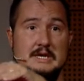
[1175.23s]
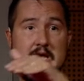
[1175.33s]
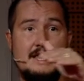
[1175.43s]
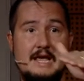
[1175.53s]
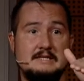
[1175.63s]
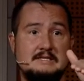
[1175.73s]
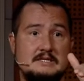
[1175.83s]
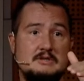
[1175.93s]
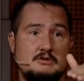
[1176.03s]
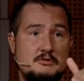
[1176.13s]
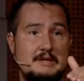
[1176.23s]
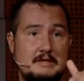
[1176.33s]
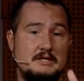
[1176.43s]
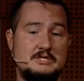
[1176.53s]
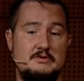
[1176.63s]
against this
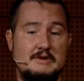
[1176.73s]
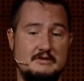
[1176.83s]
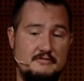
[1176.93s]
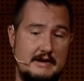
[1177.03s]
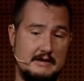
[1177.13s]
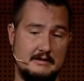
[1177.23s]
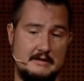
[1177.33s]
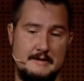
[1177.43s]
automatically generated file.